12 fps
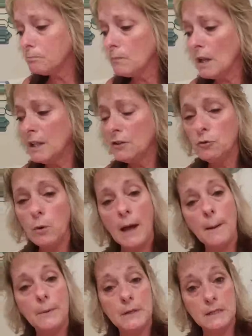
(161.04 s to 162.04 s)
unless you
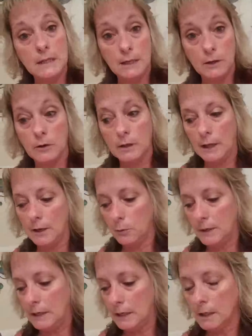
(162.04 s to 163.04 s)
happen to hear it like
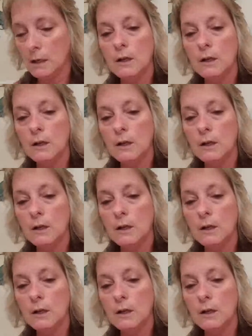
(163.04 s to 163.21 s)
we did.